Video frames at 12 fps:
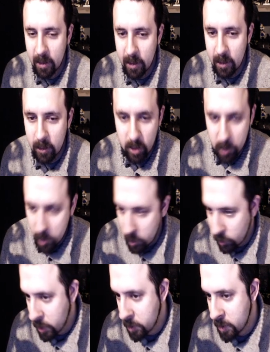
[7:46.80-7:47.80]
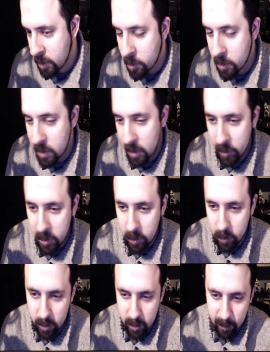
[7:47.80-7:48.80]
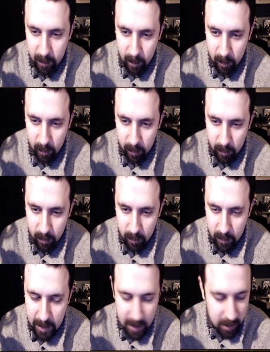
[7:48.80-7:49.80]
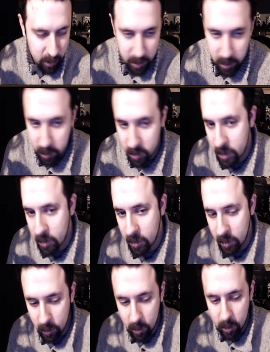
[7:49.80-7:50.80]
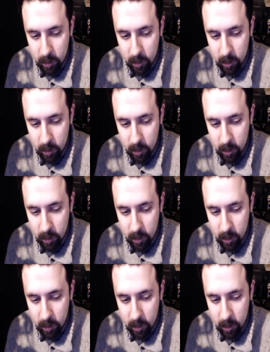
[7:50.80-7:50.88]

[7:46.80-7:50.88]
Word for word: extreme nova frames is almost never used. It hasn't been used in a long